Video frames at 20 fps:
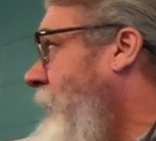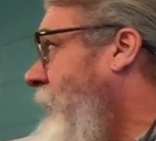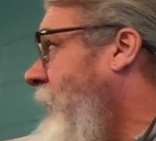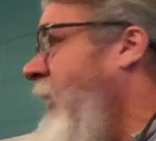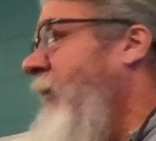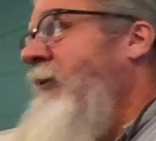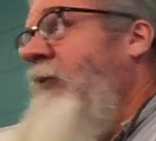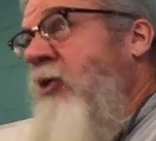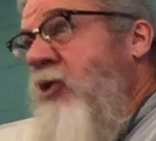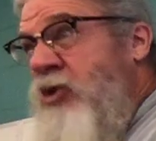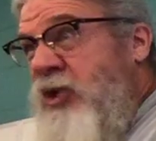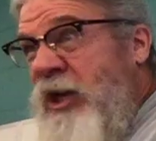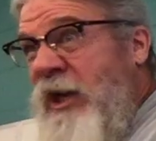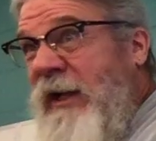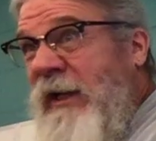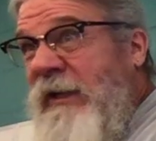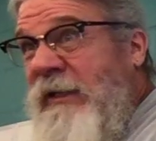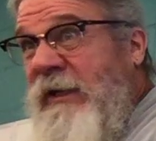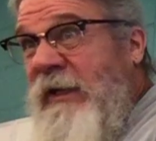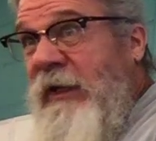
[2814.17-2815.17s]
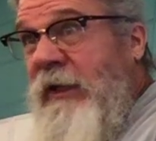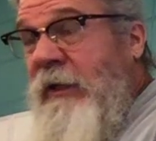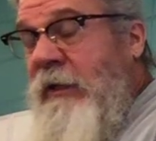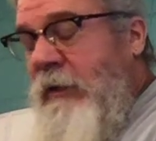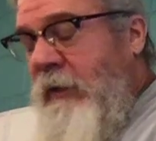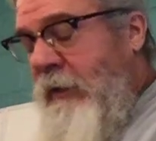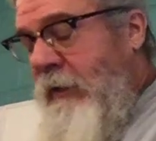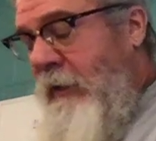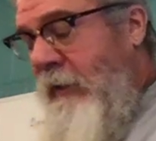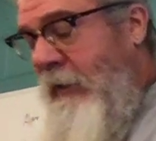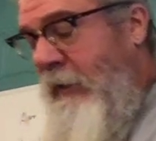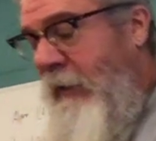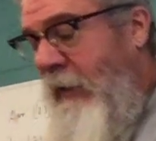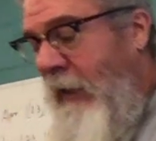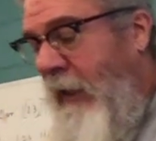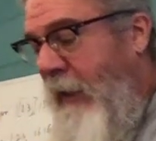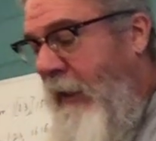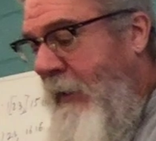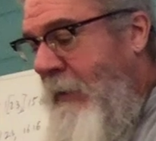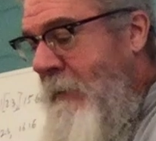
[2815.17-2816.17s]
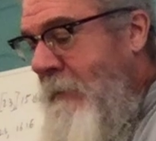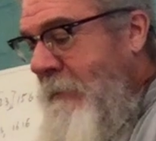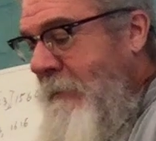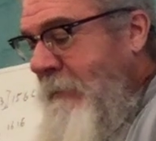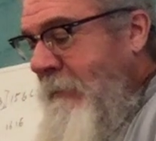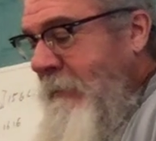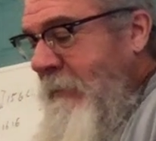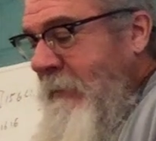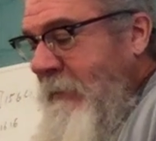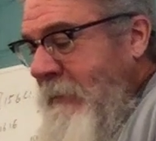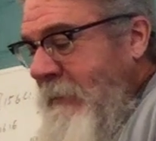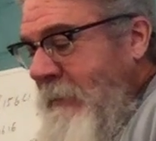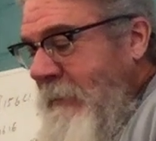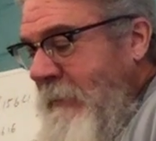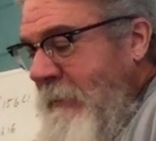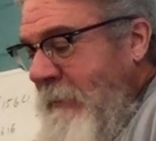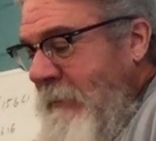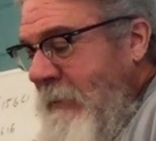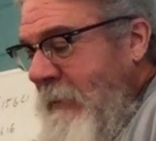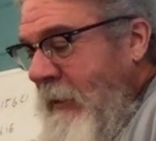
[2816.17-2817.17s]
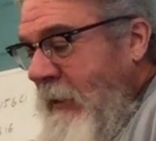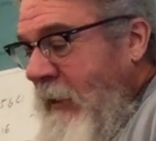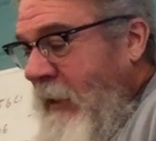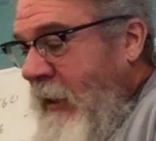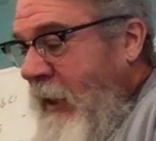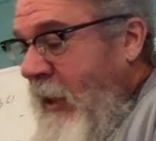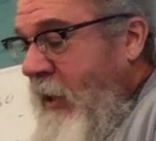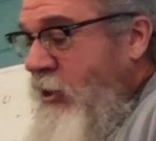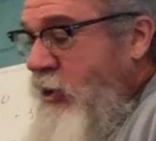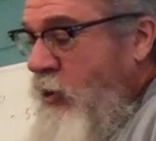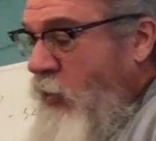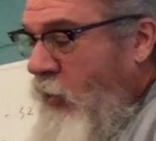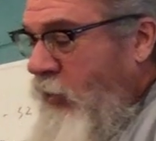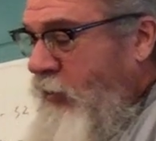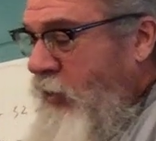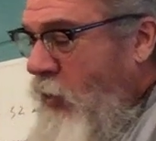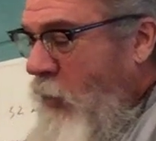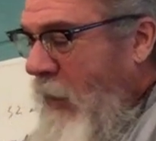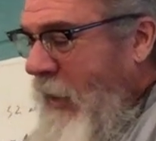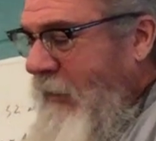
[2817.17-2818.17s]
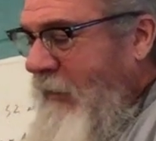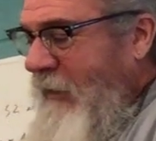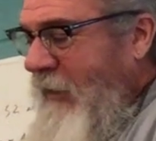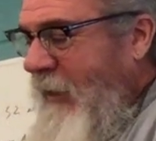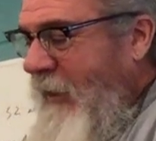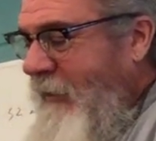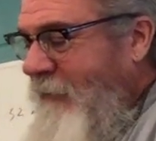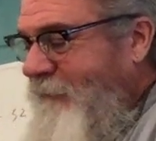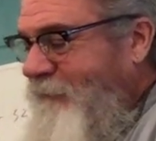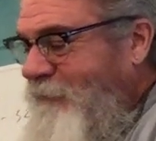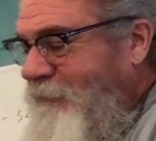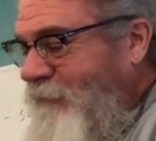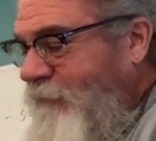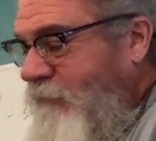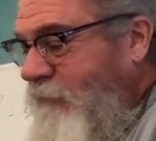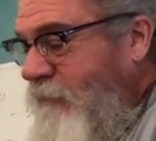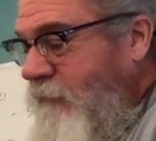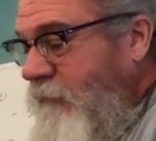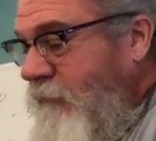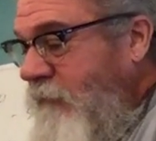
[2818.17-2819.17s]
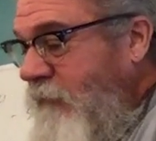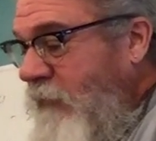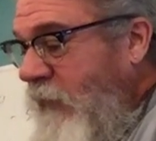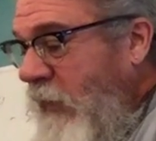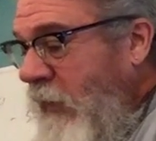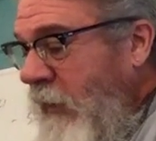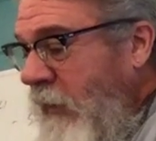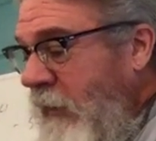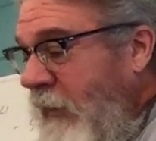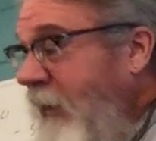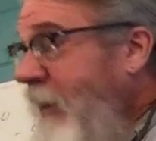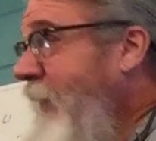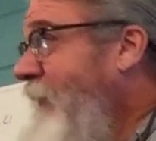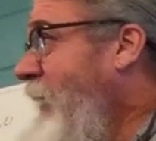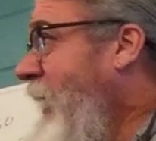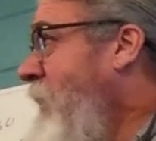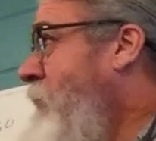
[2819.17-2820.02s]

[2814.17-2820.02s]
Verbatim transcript: of virginity. Okay? And you will do what then? Live a